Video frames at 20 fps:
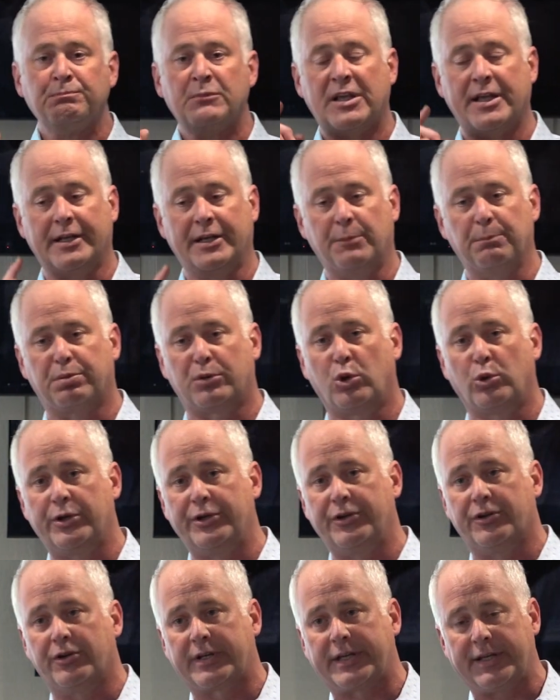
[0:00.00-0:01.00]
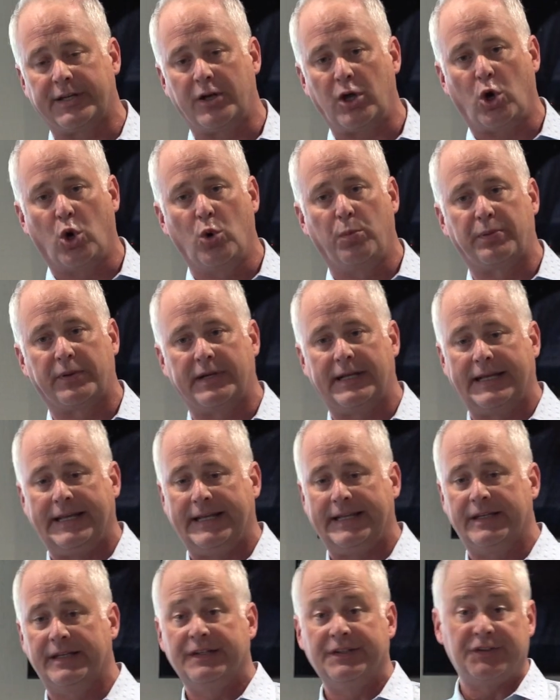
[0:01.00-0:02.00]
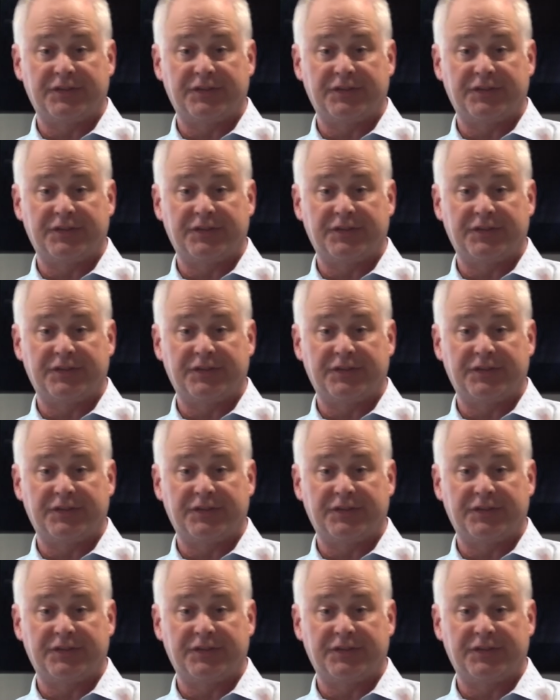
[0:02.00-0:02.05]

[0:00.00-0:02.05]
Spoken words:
An employer can open a